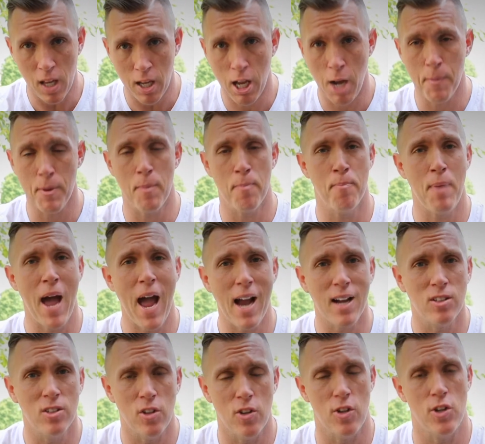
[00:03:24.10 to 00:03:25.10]
coming
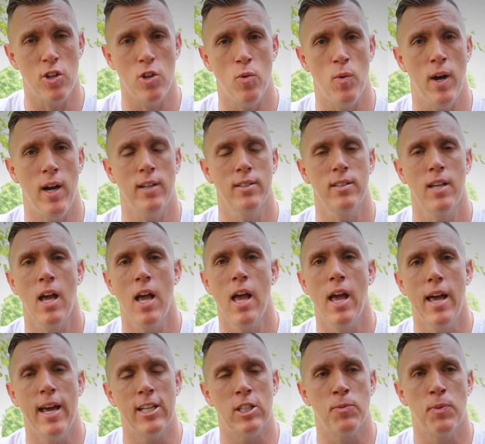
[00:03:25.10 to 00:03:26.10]
back to the U.S.
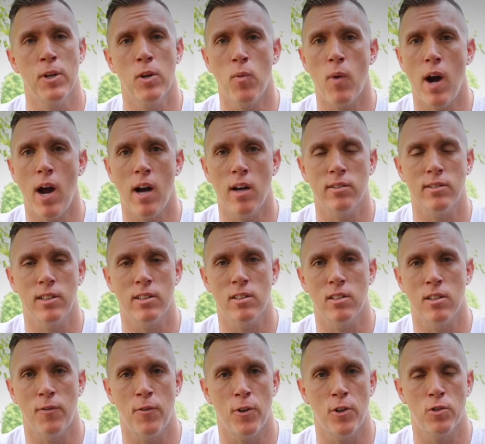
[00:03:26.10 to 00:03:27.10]
It's been a while since
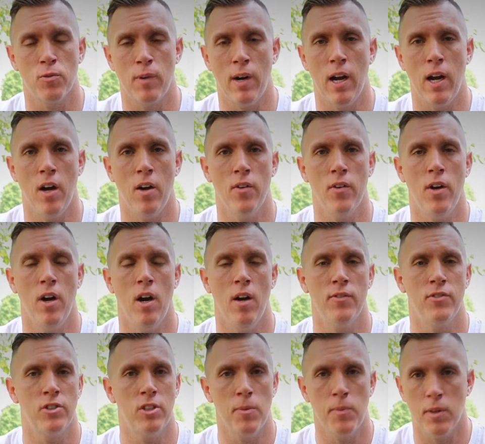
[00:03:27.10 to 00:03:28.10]
the first round
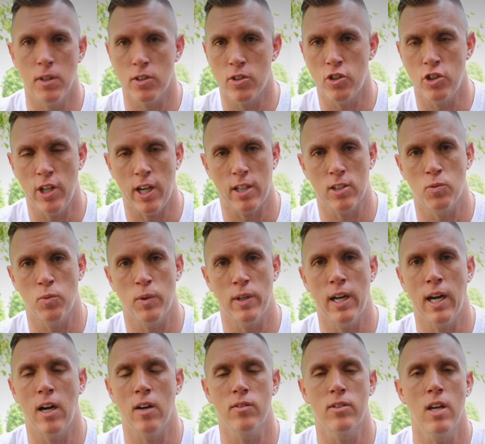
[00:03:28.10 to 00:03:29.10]
of stimulus checks went
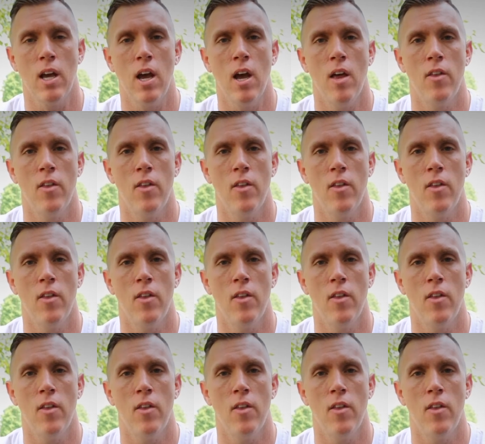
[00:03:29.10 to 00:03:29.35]
out.